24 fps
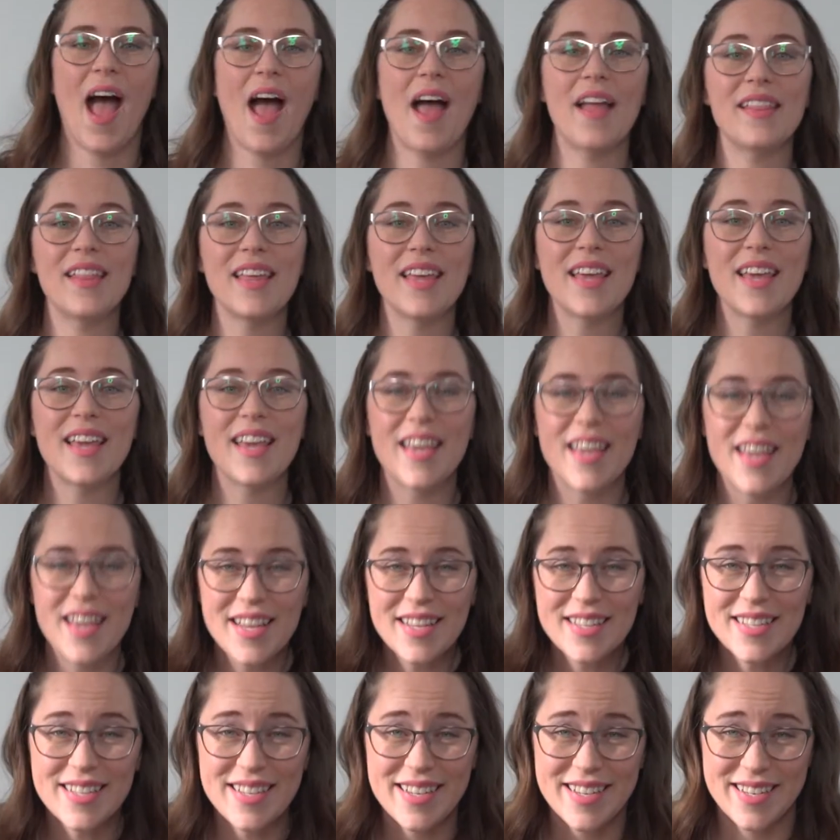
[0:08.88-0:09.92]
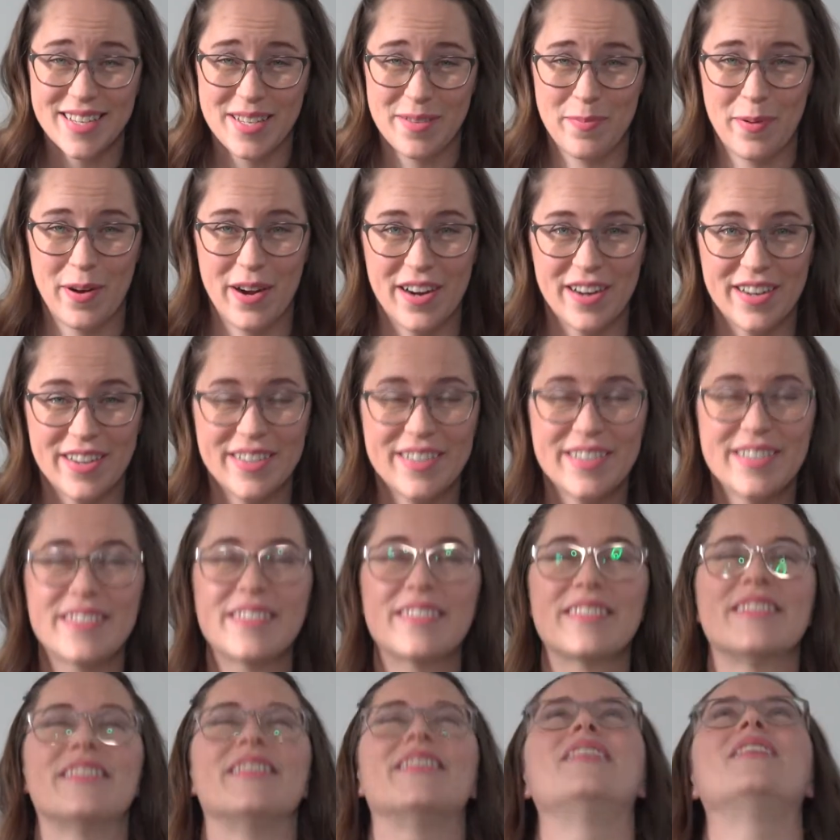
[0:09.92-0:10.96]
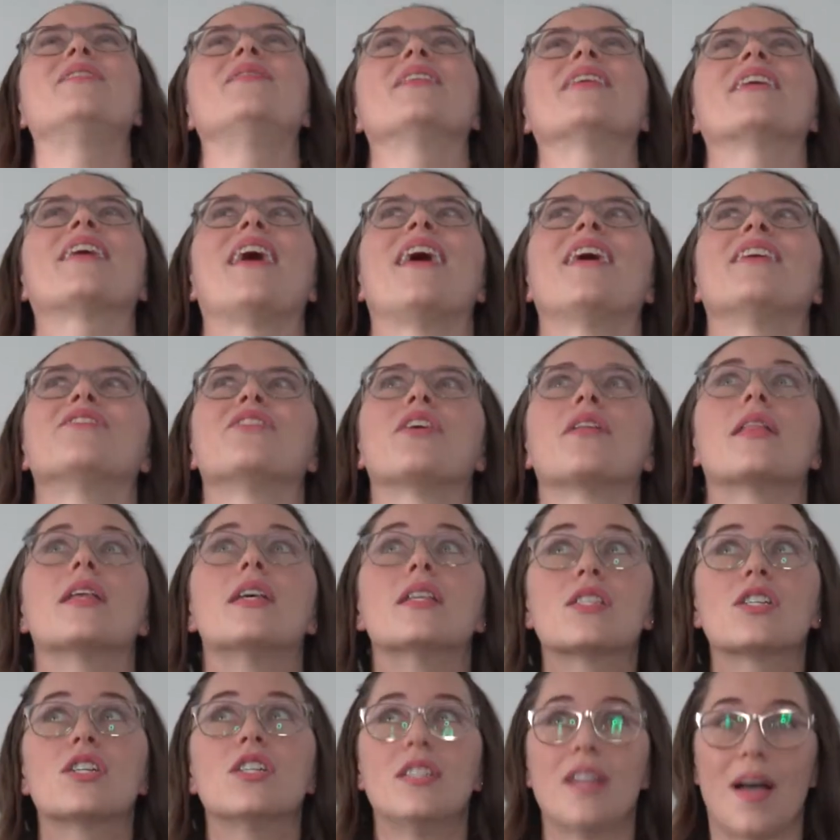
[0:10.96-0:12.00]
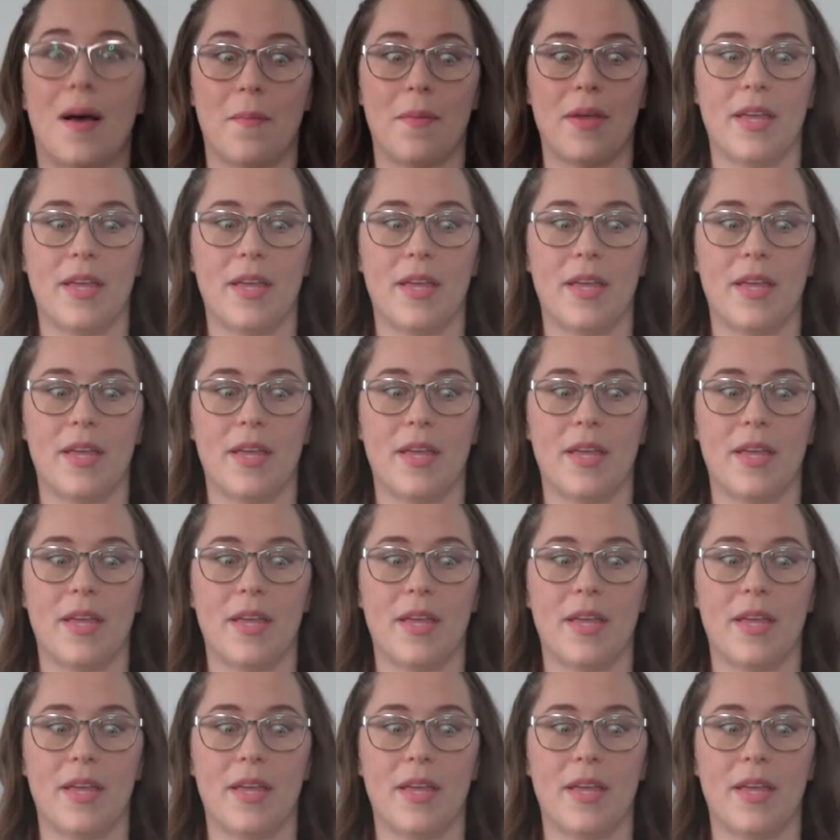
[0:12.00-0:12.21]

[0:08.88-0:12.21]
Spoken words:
And the easiest part, oh my gosh, this could not be